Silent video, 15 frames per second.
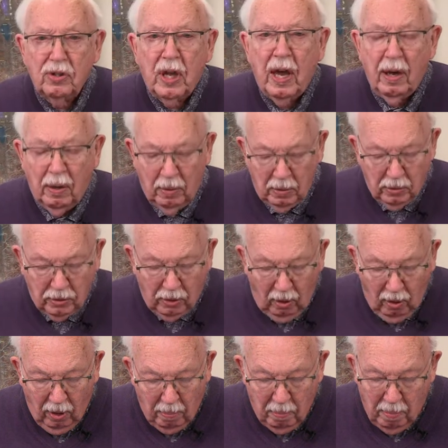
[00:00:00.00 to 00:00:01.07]
tells
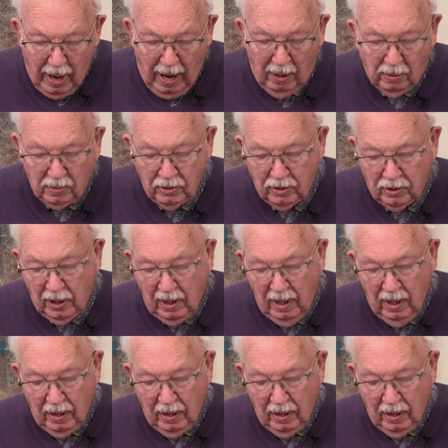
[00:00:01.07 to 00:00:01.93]
or mounds